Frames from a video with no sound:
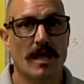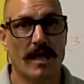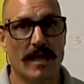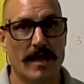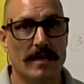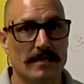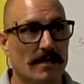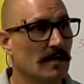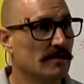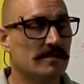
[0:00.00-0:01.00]
a
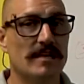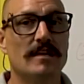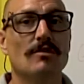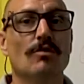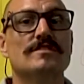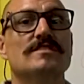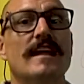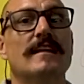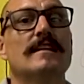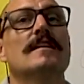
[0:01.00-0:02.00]
seated or
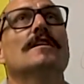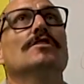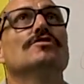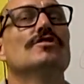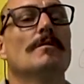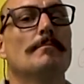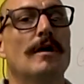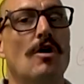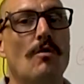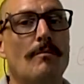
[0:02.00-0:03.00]
standing
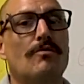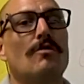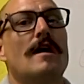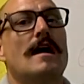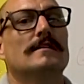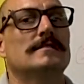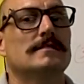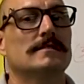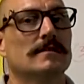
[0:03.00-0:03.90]
dumbbell press,